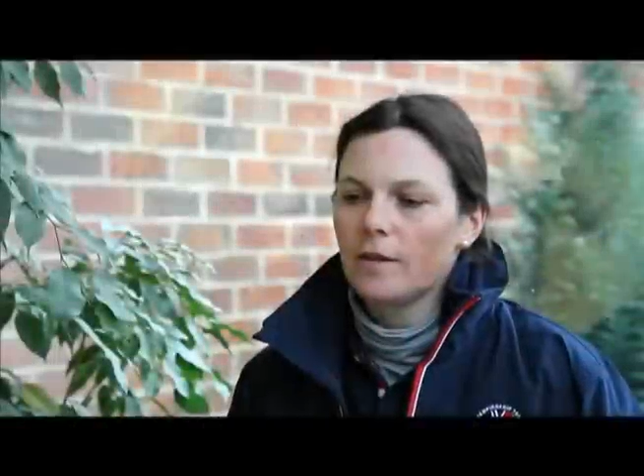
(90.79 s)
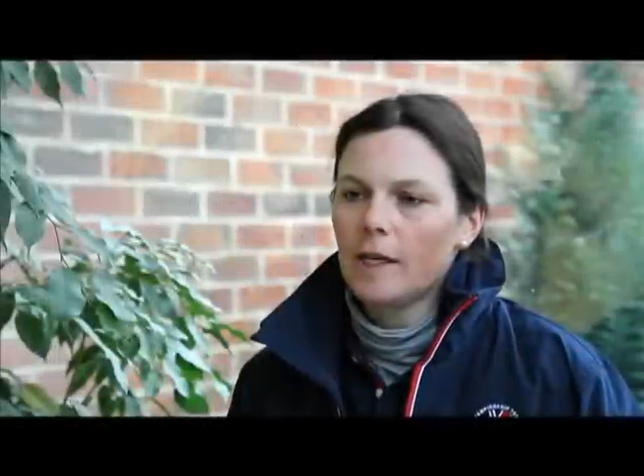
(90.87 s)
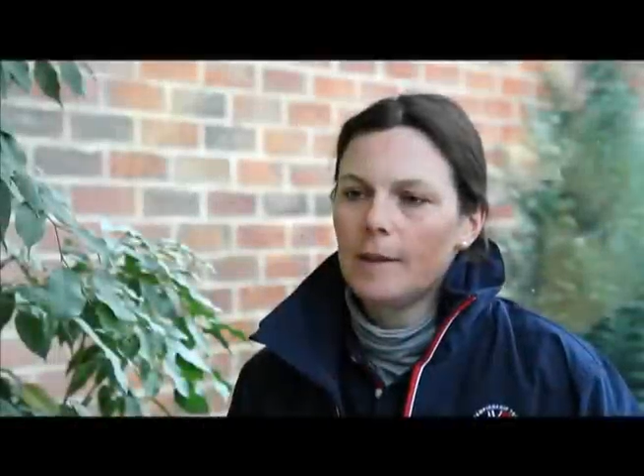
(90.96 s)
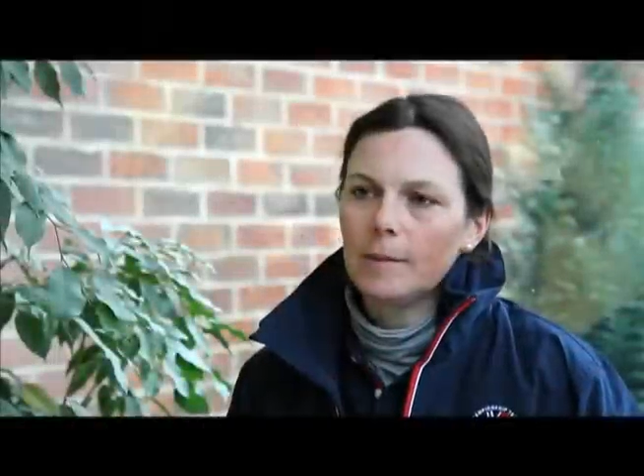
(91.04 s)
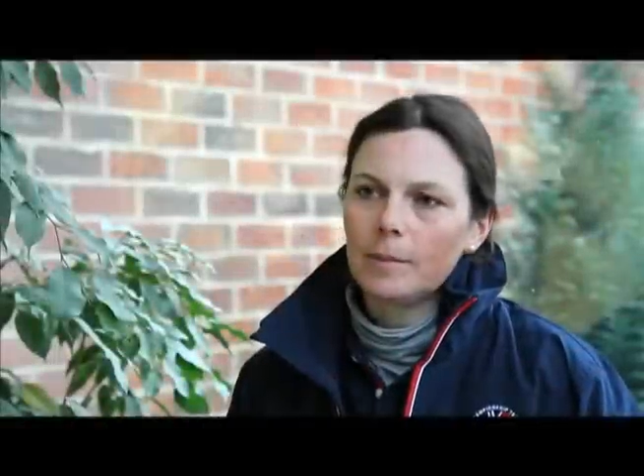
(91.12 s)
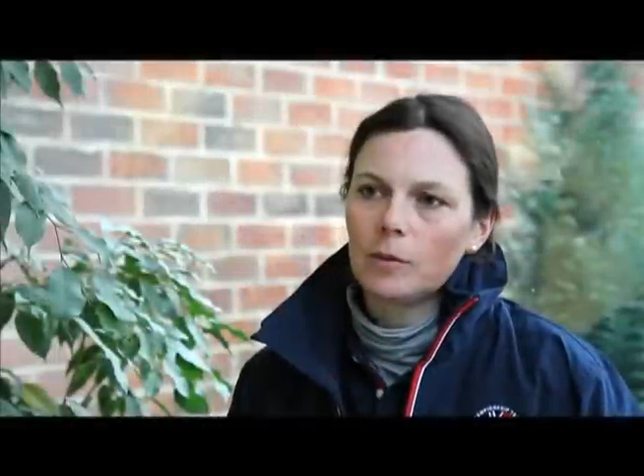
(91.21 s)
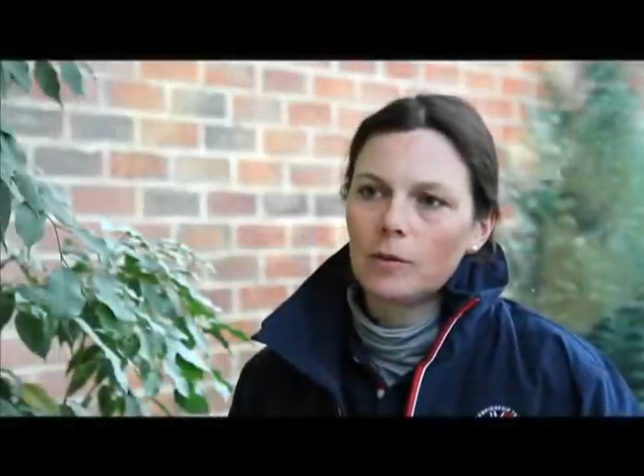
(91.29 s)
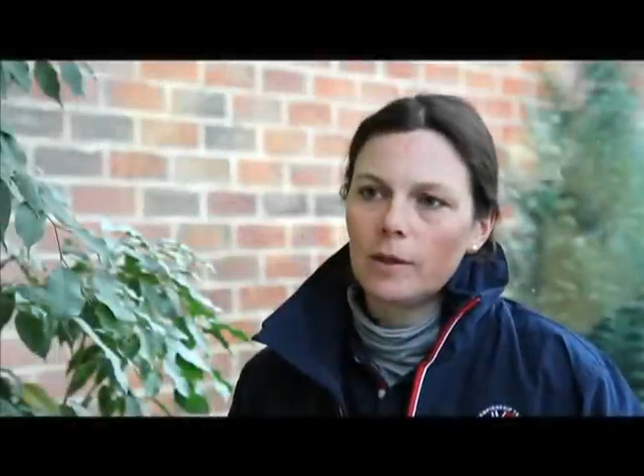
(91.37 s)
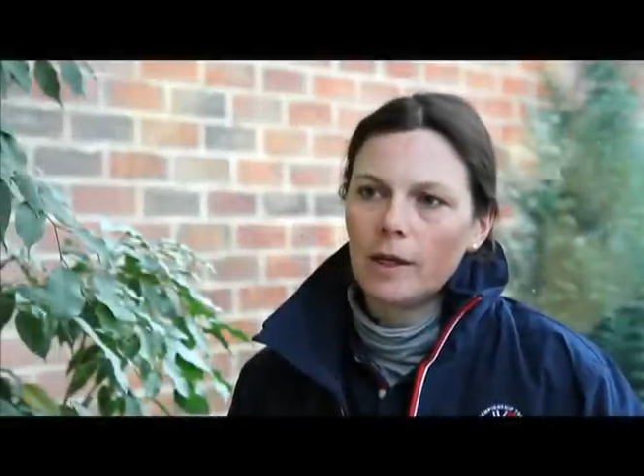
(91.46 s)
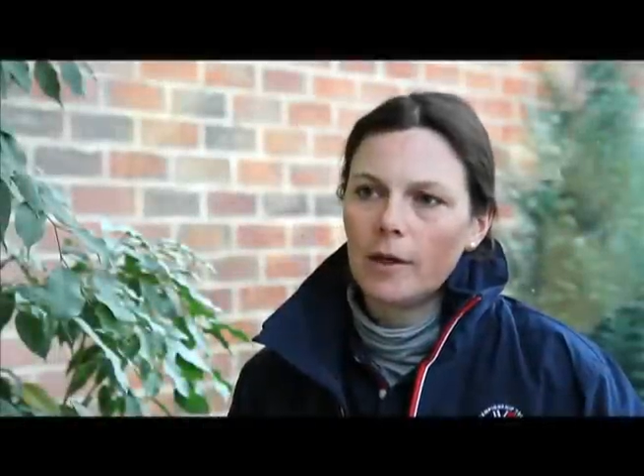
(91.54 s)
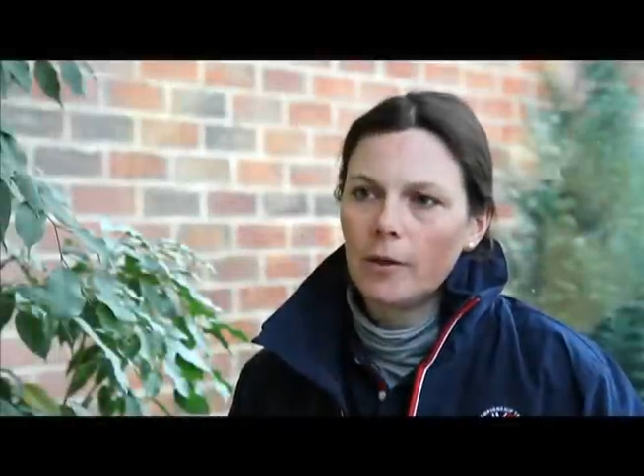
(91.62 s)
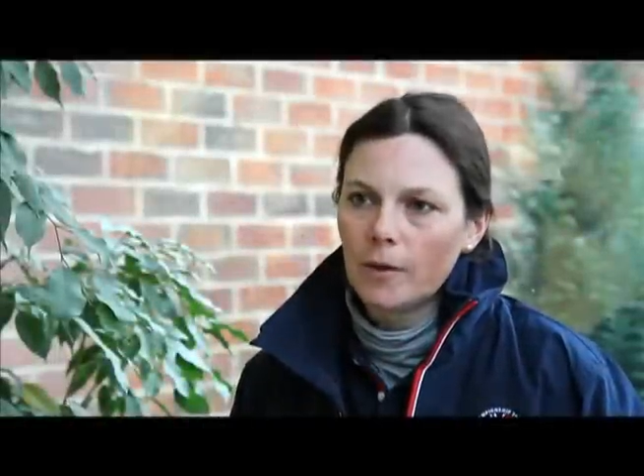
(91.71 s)
Simon
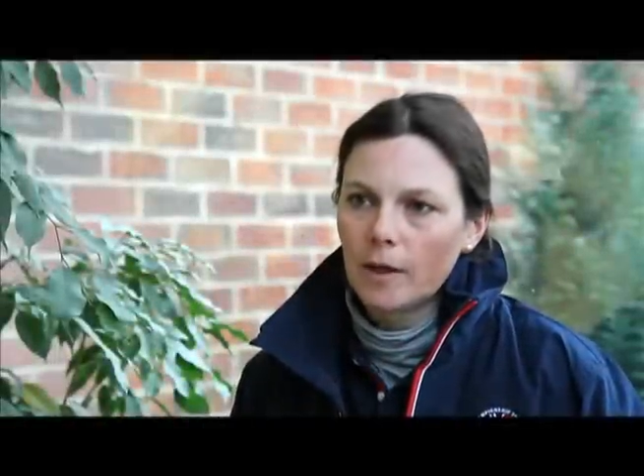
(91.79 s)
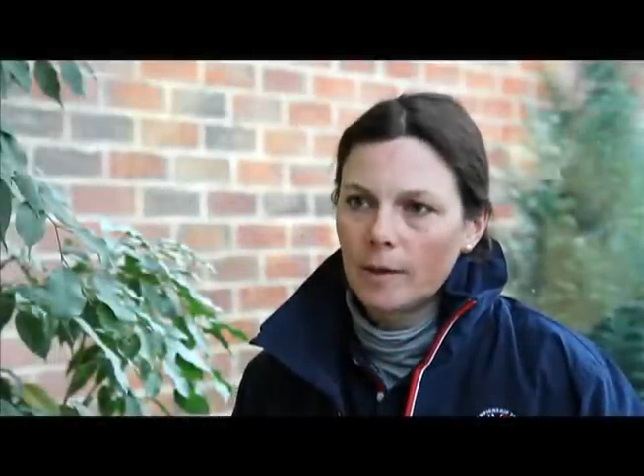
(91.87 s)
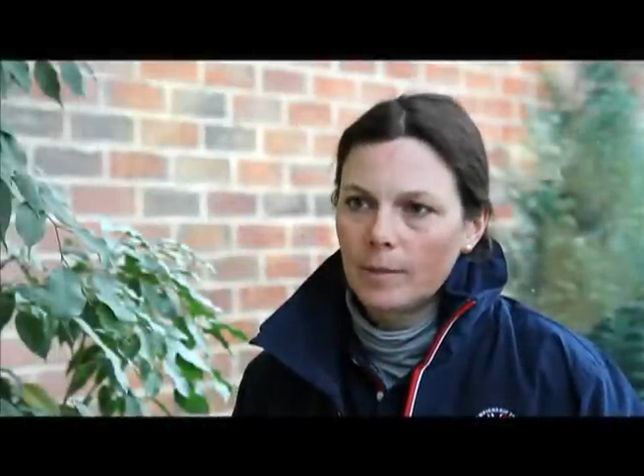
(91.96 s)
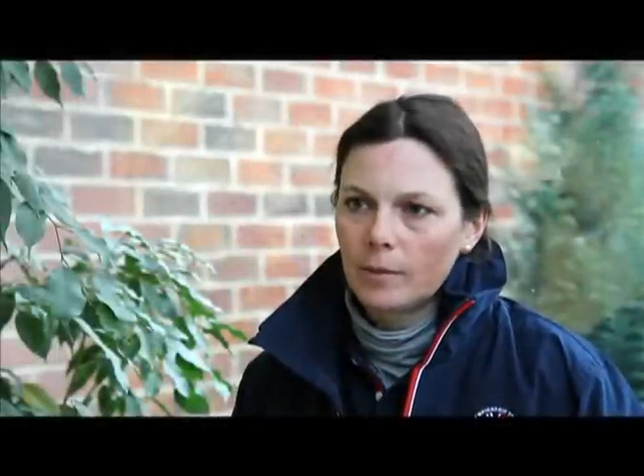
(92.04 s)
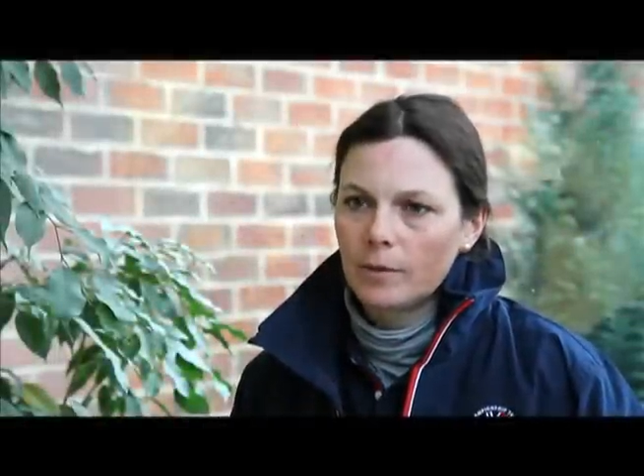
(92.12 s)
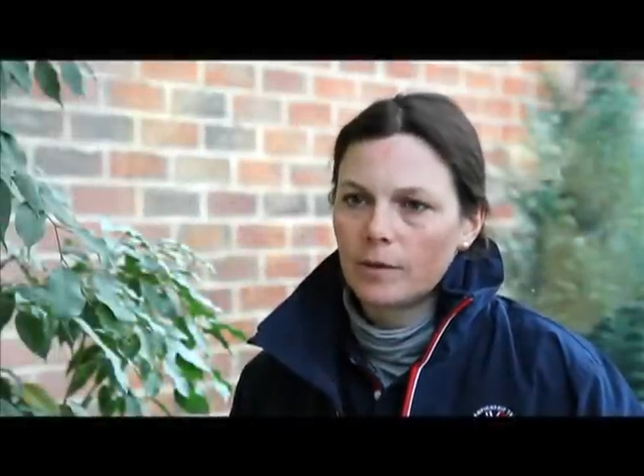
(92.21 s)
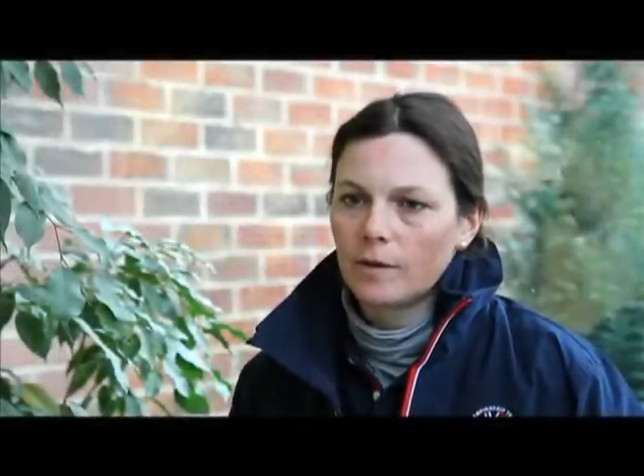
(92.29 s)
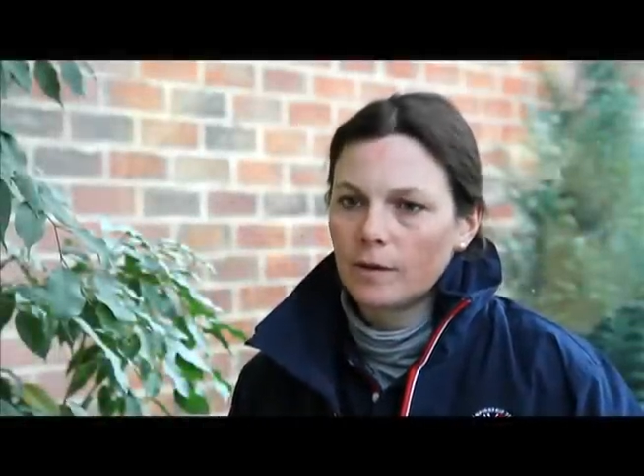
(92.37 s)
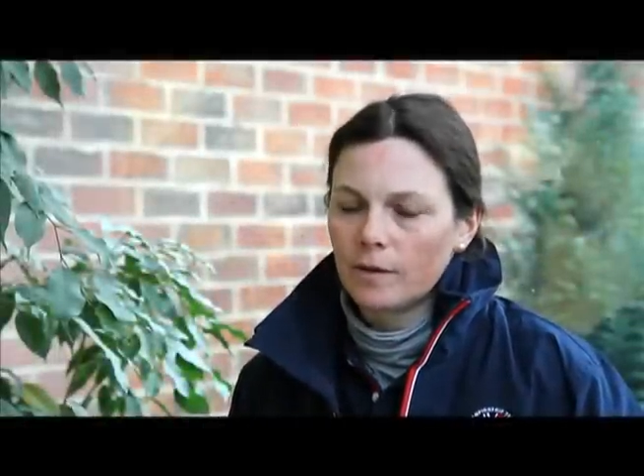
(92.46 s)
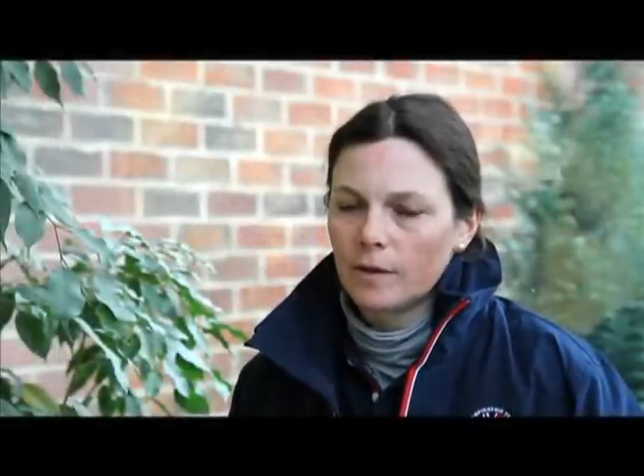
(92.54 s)
Paulo, I bought as